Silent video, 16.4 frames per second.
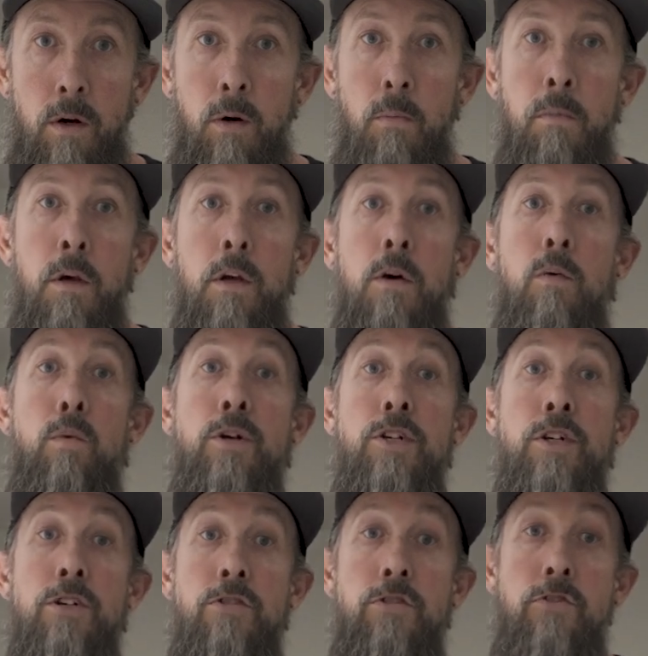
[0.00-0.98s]
home,
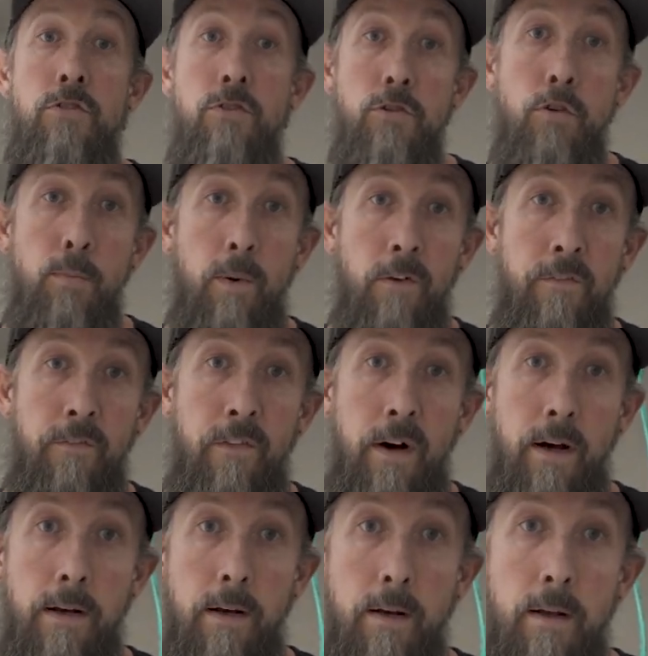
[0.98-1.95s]
which is super
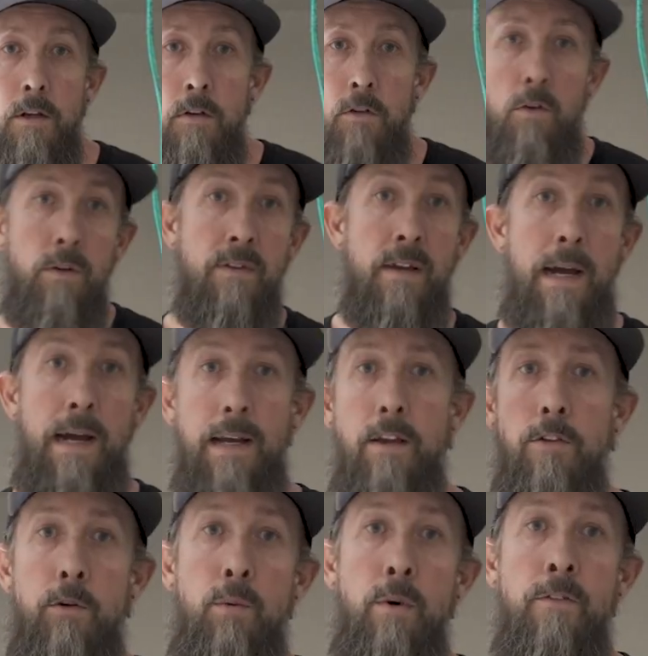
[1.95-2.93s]
fun. So it's kind
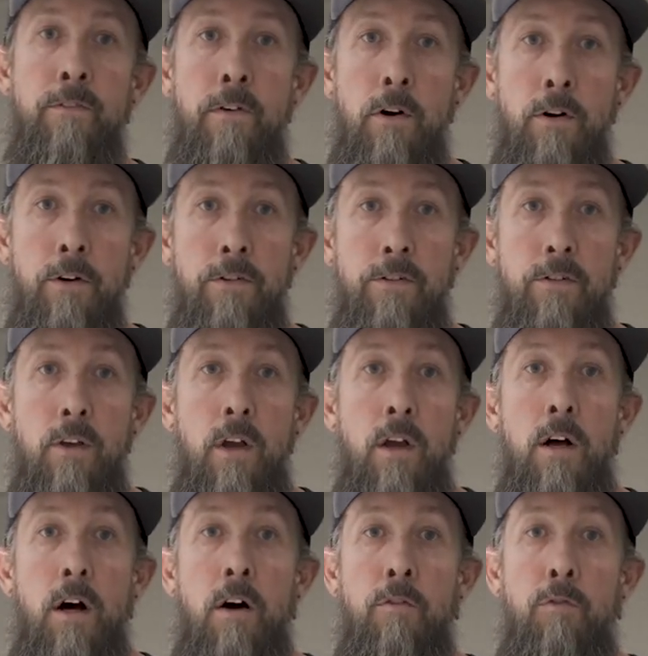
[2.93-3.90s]
of the reverse
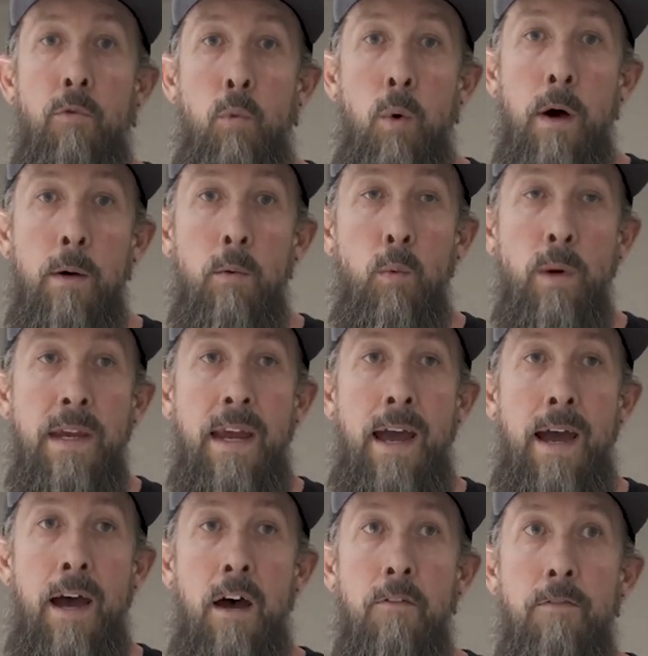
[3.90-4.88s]
of what we
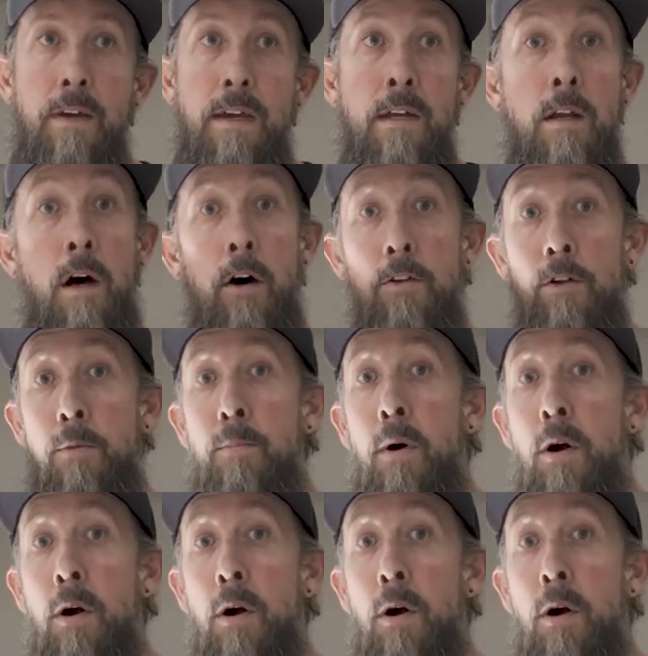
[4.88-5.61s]
have in other